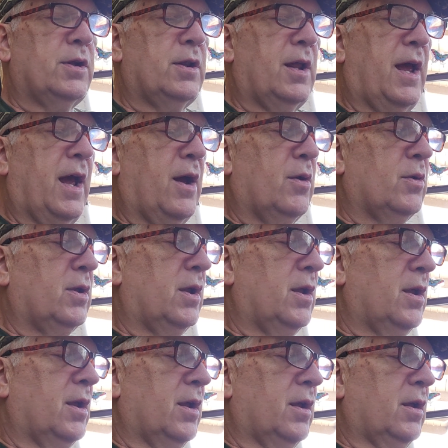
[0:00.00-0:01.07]
loud,
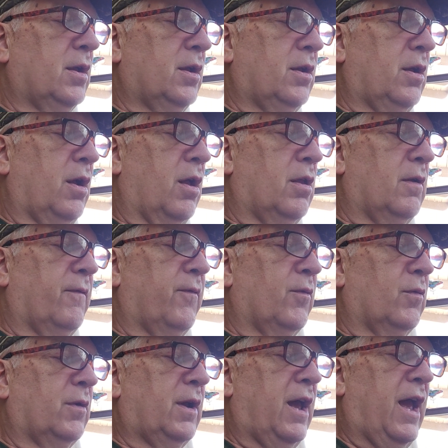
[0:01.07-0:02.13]

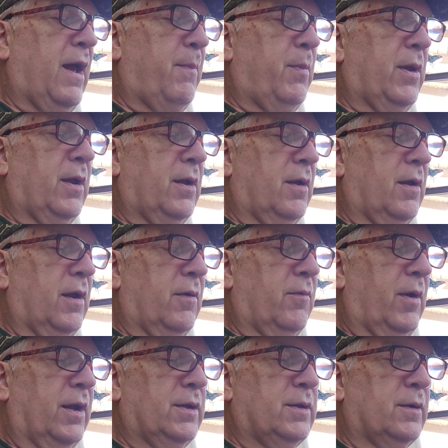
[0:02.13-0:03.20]
colorful cap
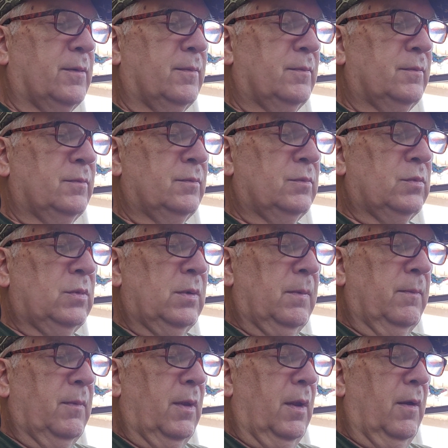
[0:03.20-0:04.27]
eraser
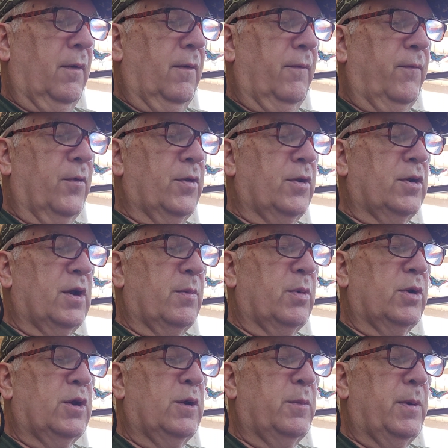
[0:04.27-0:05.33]
for their
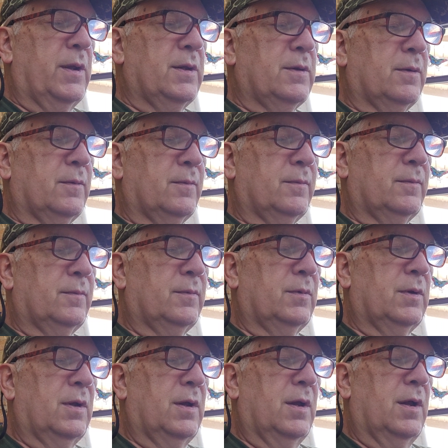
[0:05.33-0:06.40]
number 2 pencil.
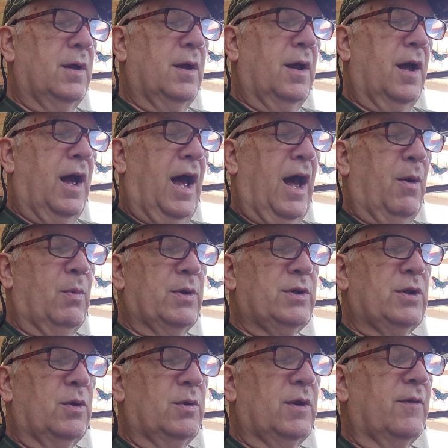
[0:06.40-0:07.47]
I was
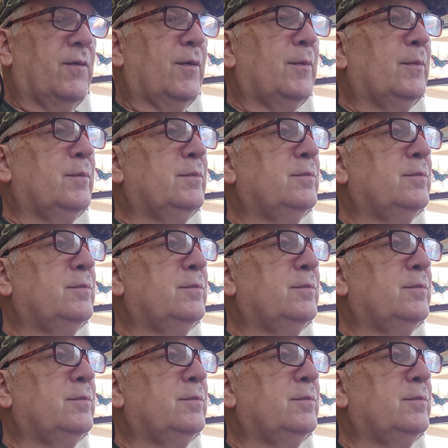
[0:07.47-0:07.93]
no different.